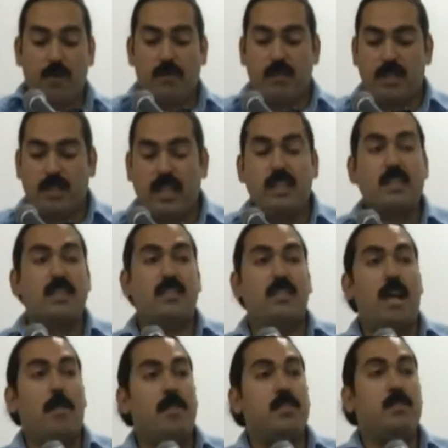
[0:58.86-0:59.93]
critique the
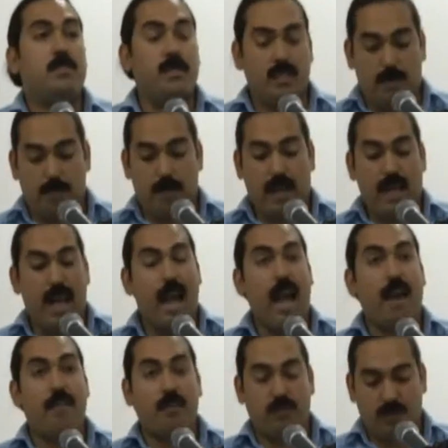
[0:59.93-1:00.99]
establishment may
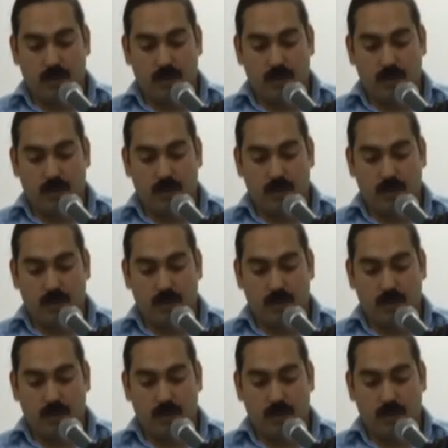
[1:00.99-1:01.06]
have of